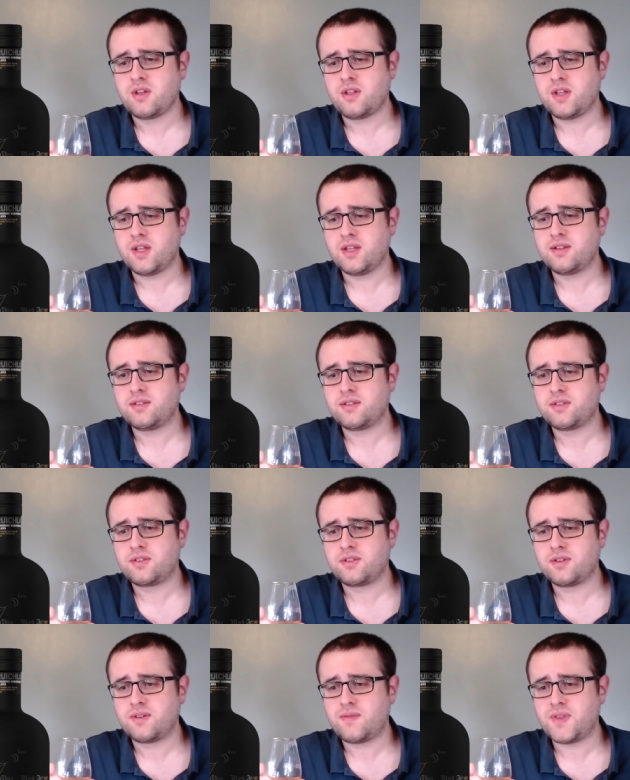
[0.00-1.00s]
And
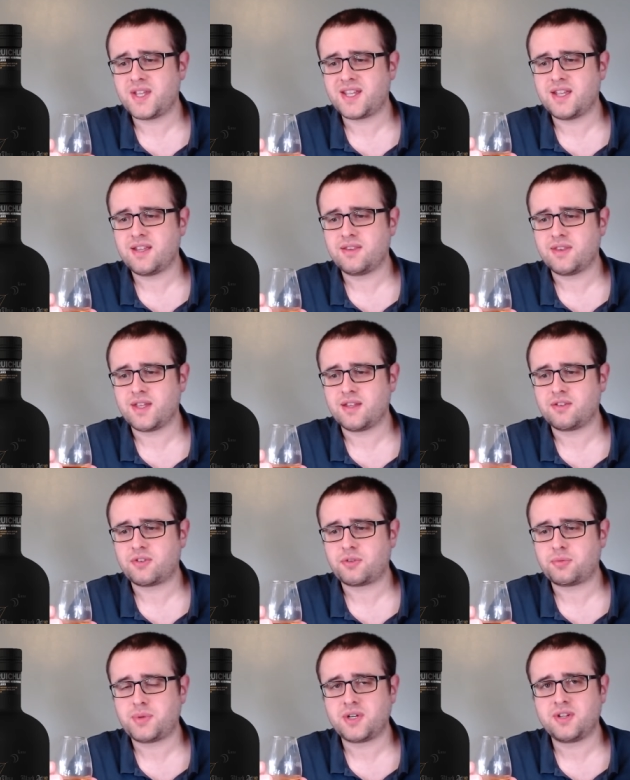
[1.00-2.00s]
again, that
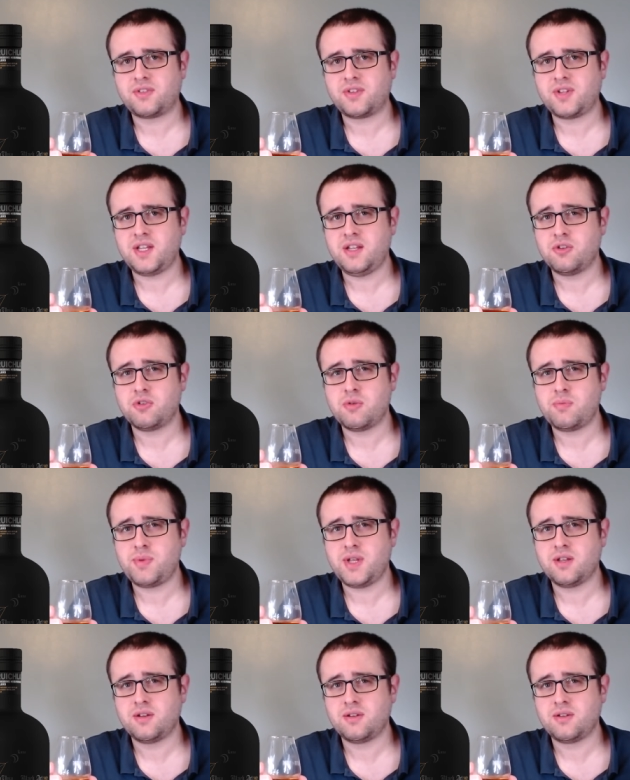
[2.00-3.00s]
spicy
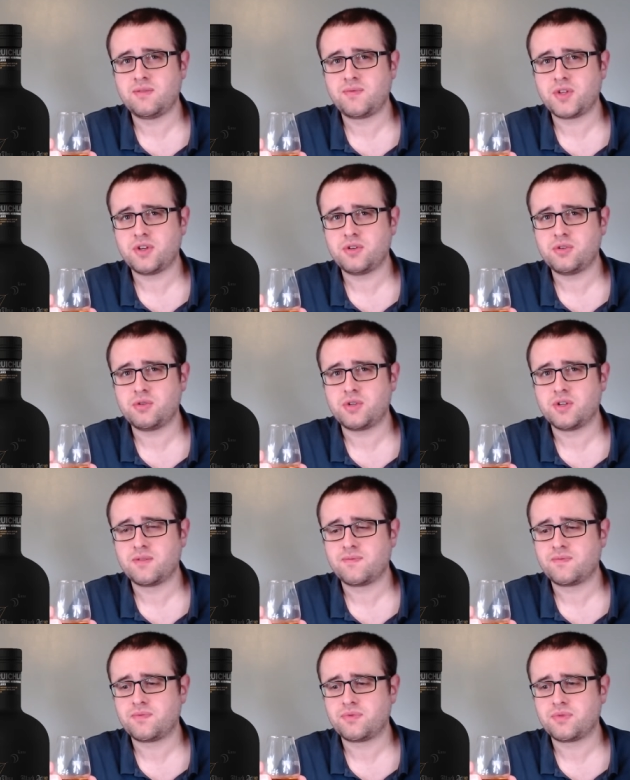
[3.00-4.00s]
European oak
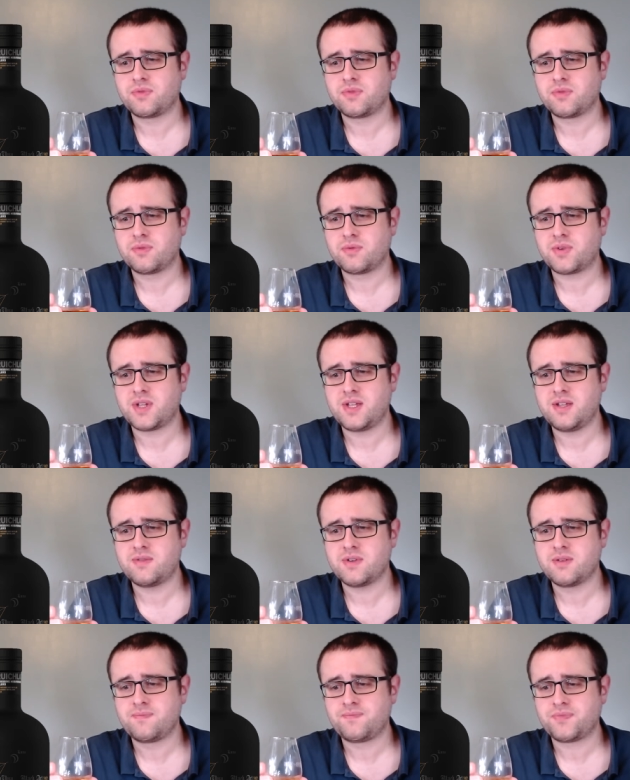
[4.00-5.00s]

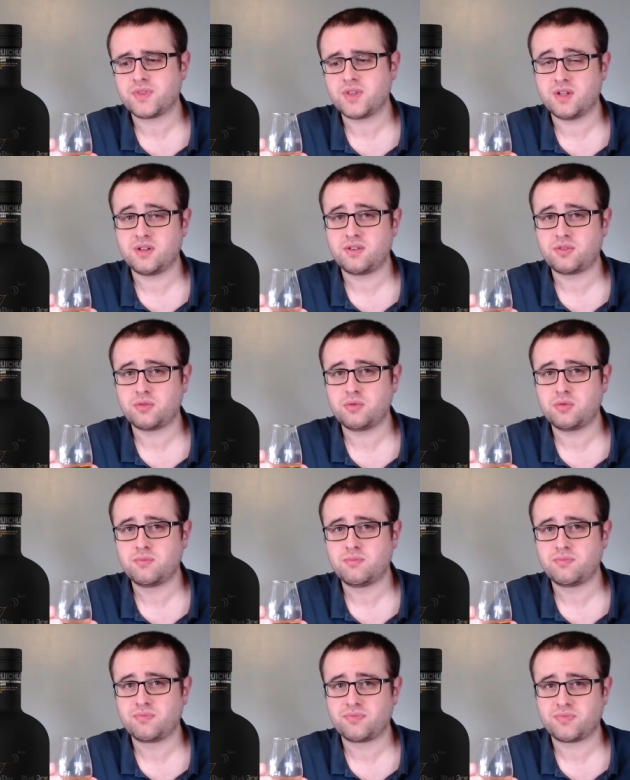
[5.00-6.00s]
flavour that I saw,
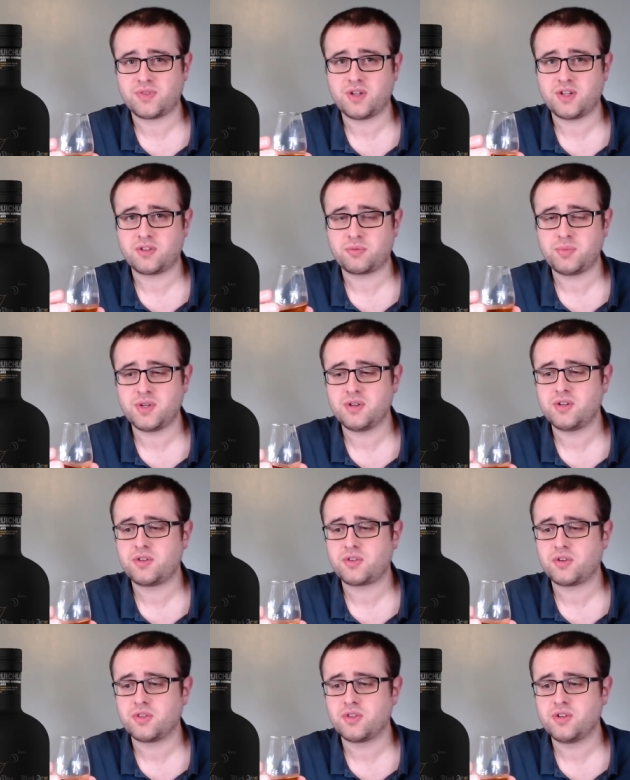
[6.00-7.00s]
that I
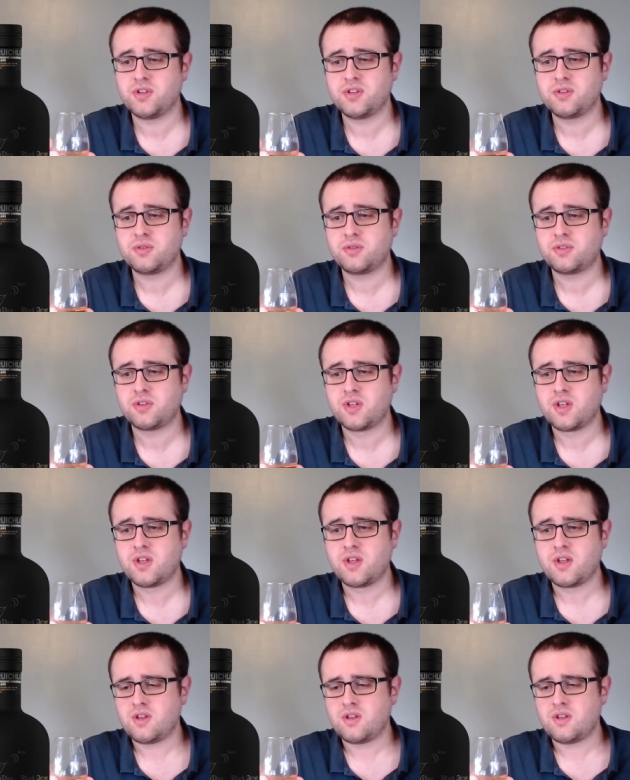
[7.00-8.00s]
experienced on the nose.
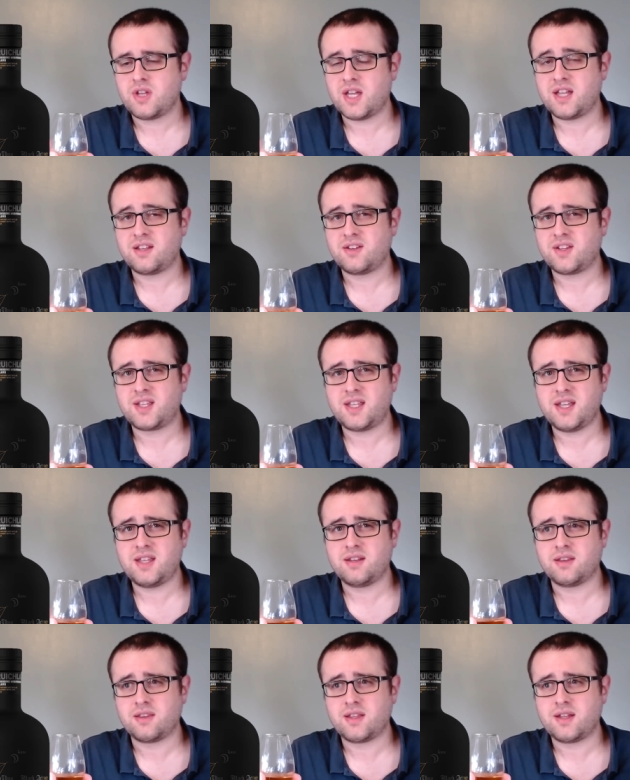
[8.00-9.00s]
And
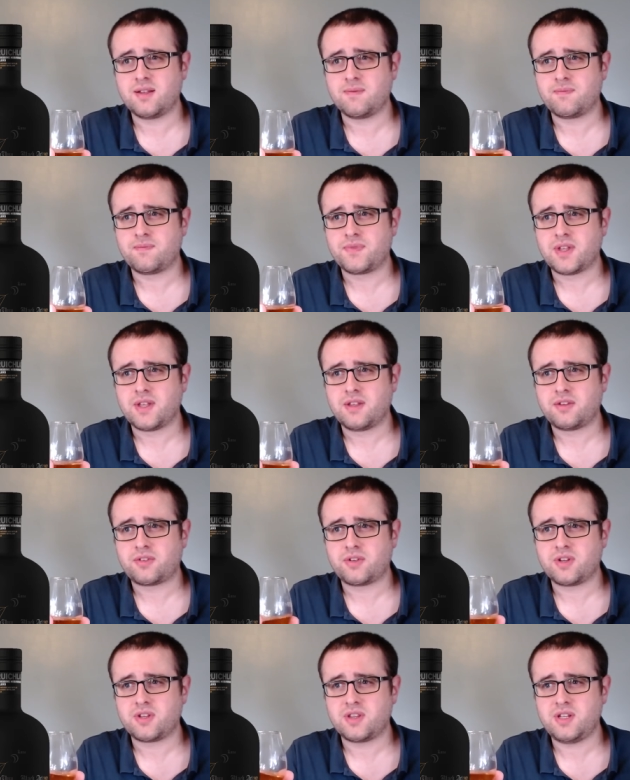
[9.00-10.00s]
again, that
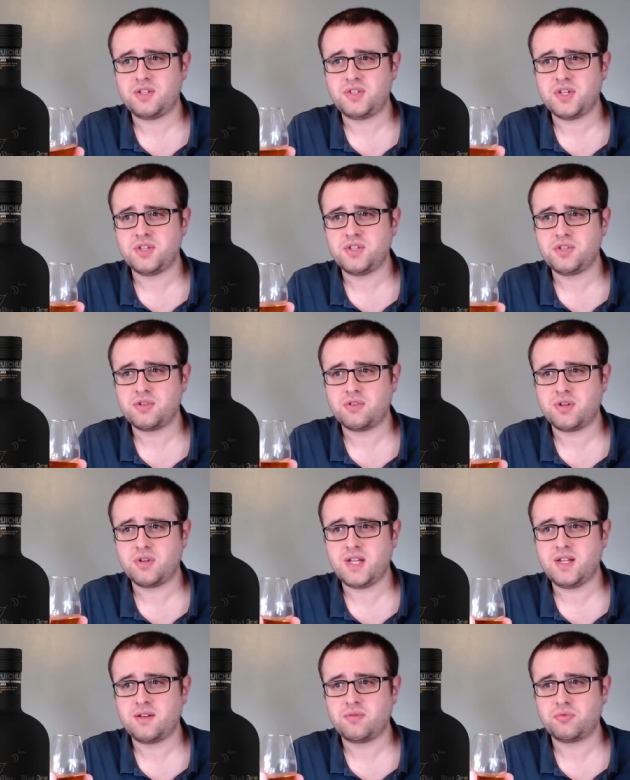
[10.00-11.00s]
slightly
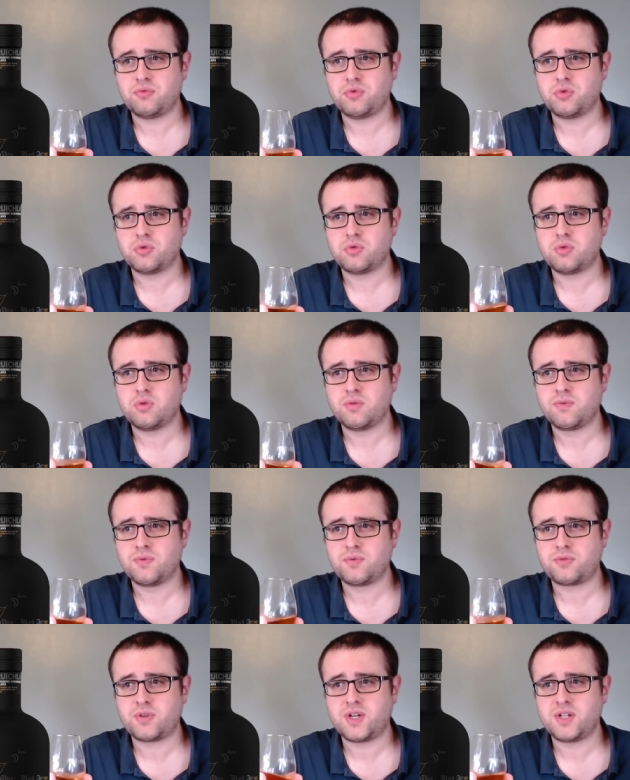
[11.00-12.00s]
gingery, raw,
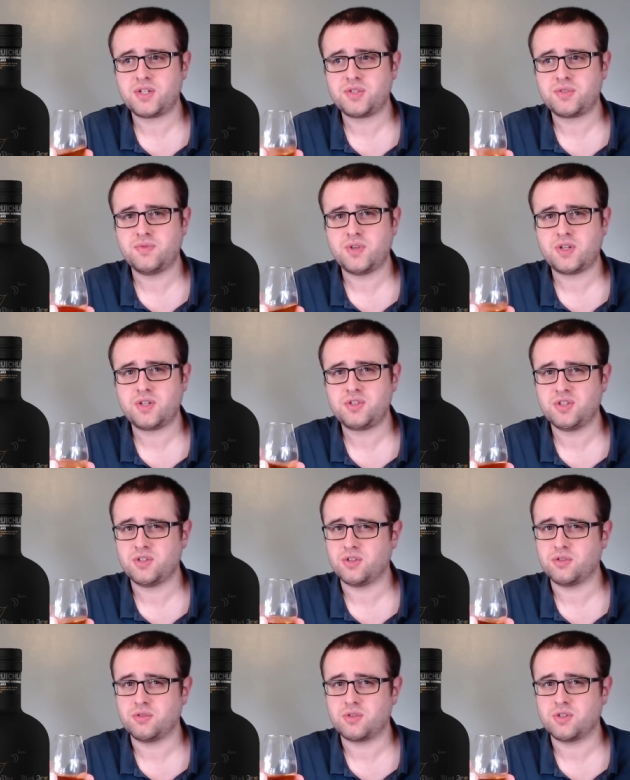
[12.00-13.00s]
fresh virgin
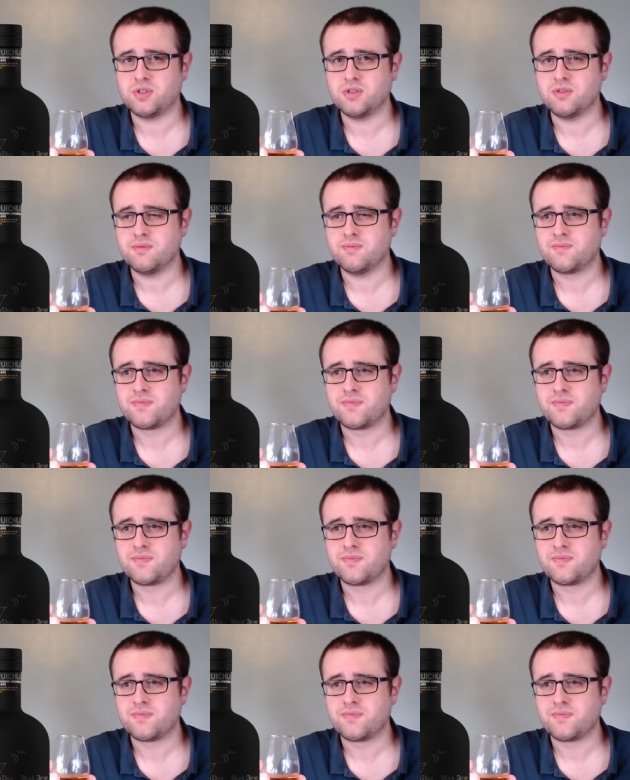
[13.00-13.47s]
oak note.